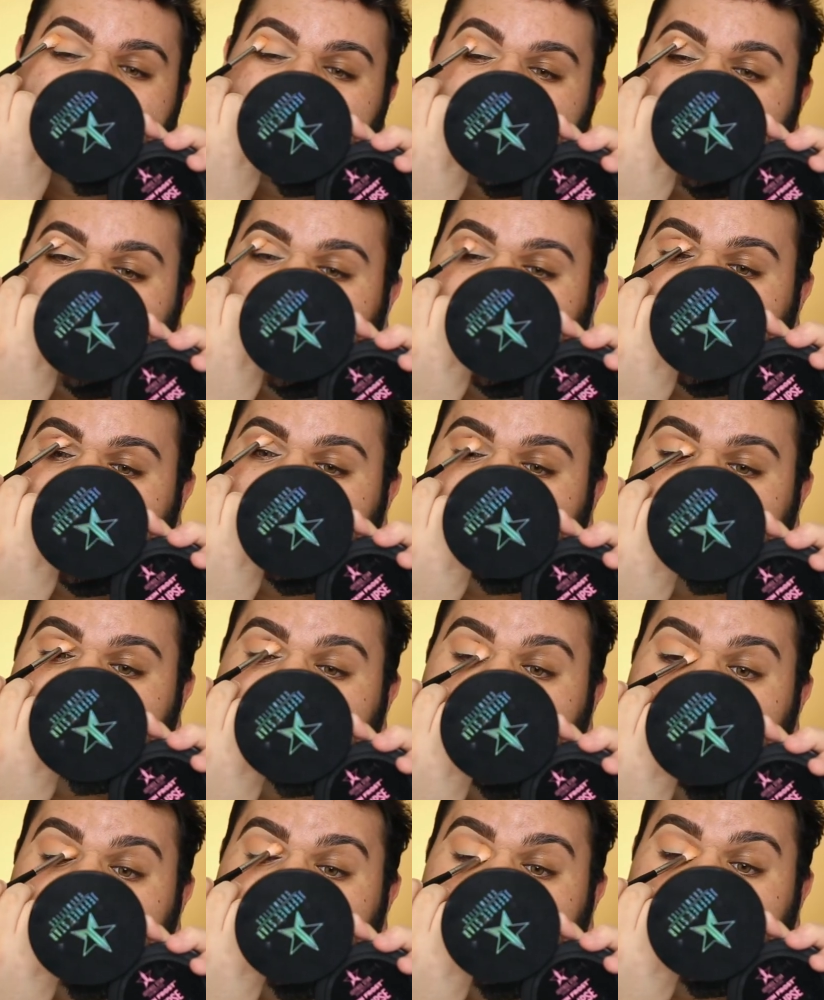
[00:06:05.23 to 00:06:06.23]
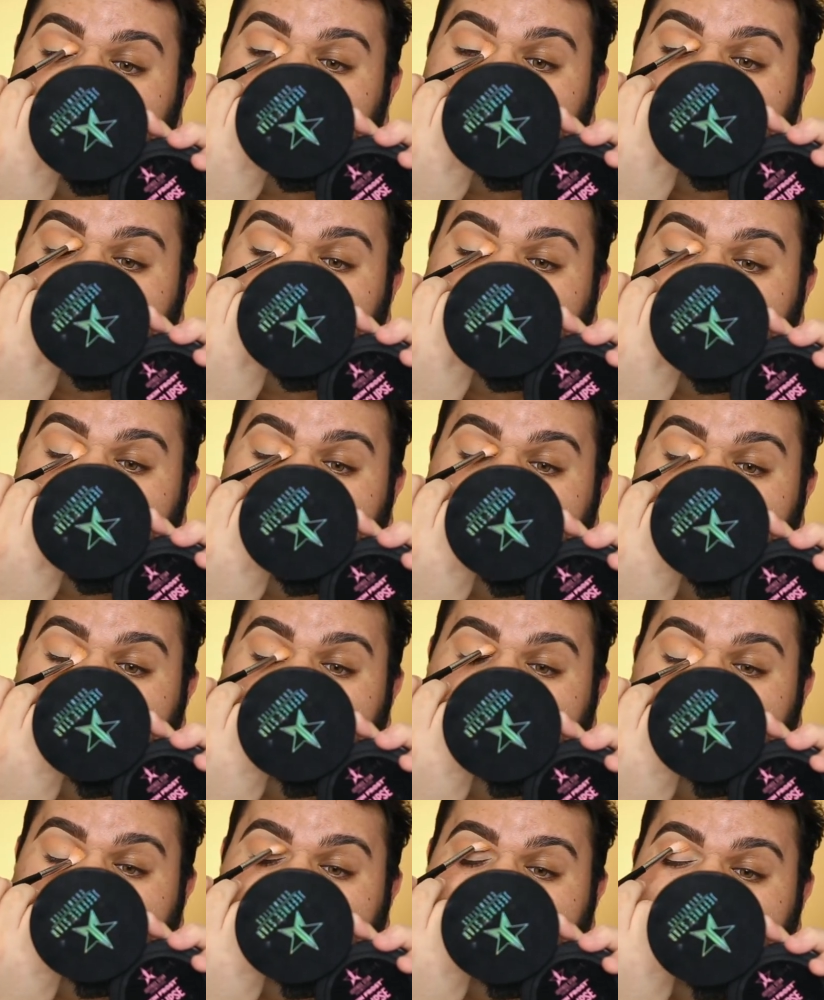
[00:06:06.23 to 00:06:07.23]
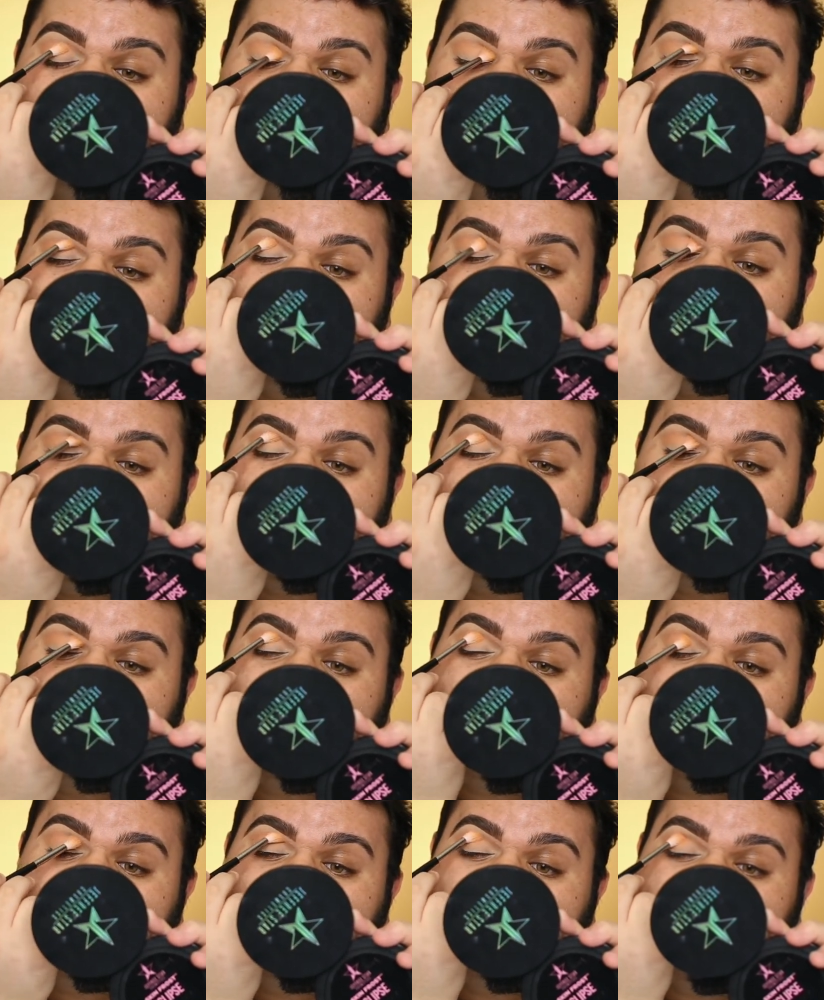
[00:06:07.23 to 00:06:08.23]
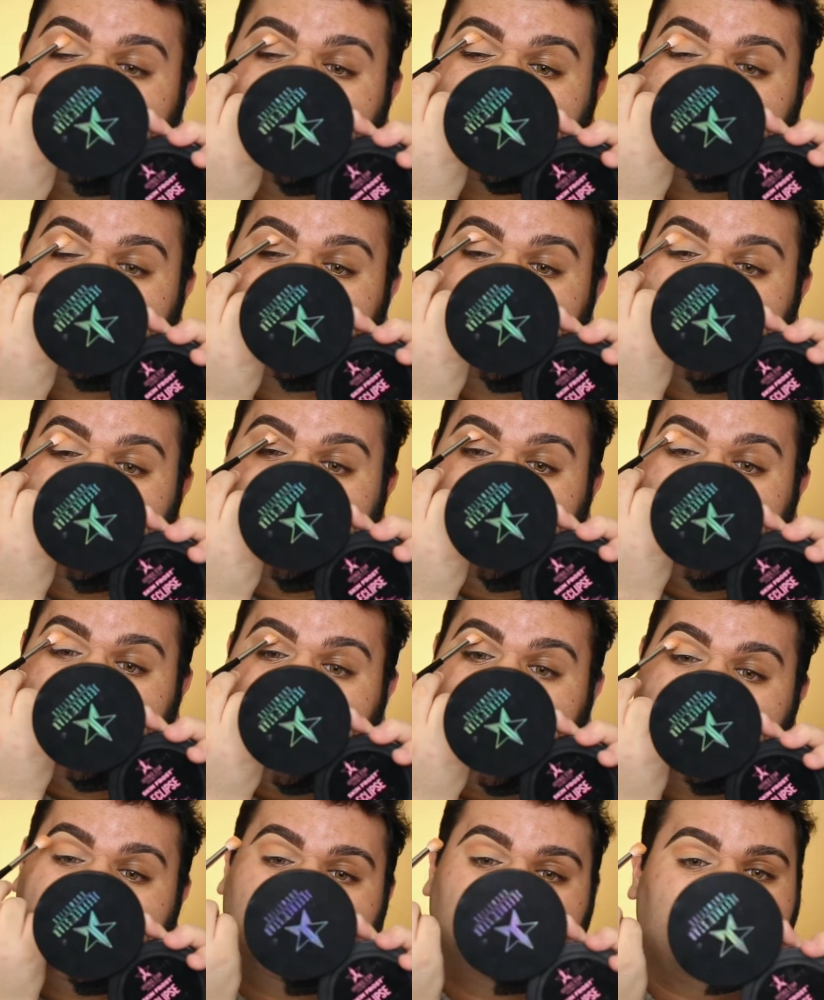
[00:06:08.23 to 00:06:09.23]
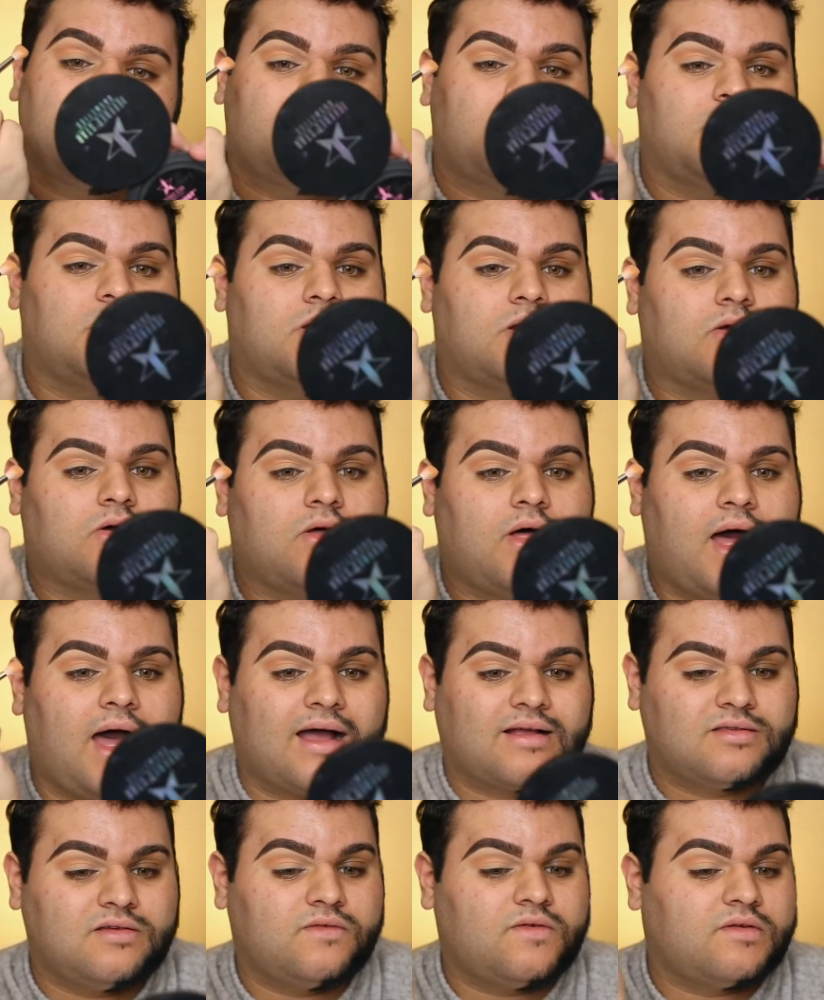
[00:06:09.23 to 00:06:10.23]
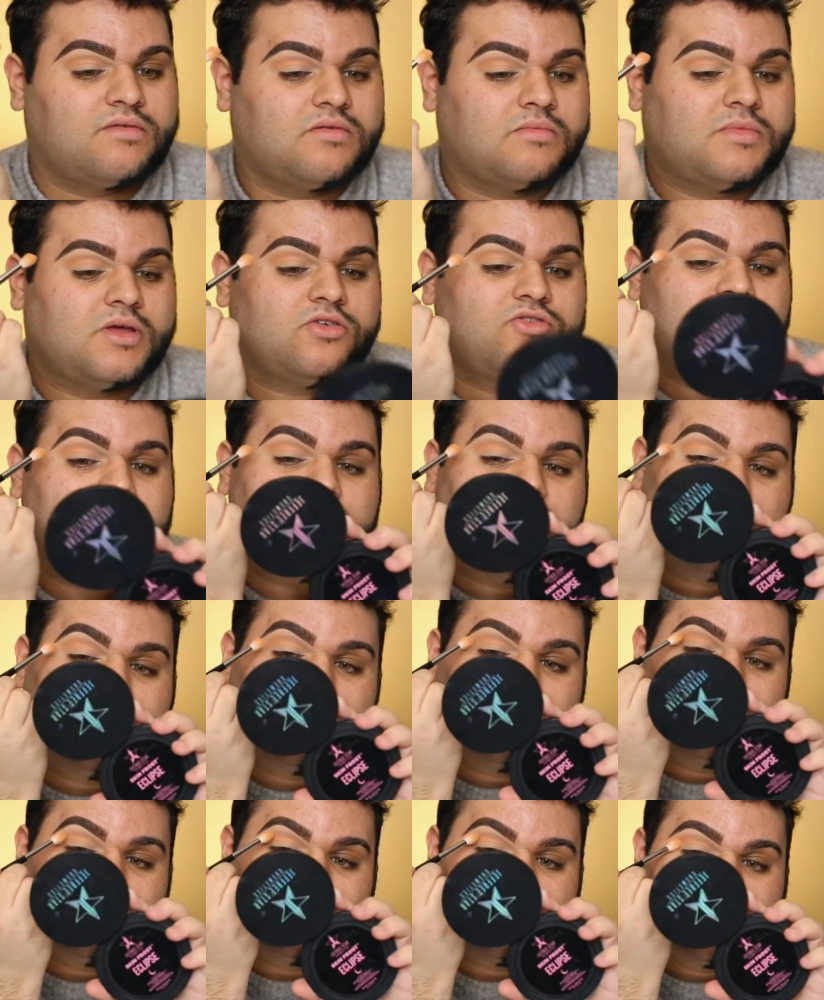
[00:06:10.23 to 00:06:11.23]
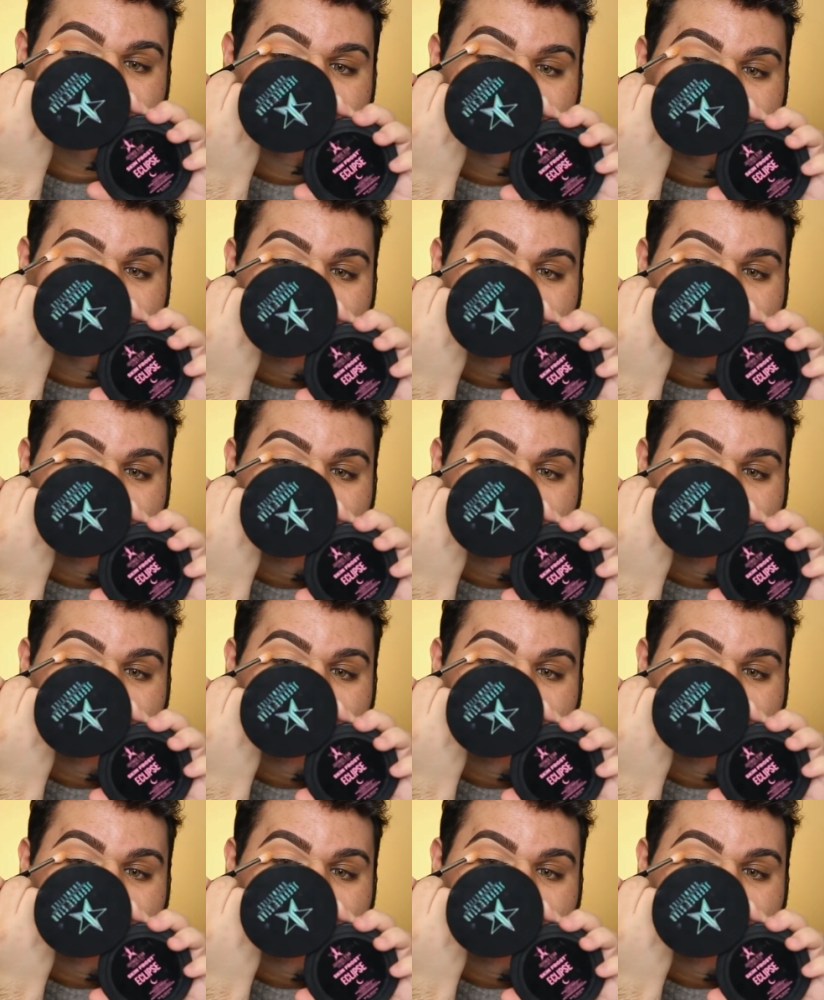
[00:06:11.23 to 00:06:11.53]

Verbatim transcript: And I'm also a huge, huge Monét X Change fan. I love her political activism that she does.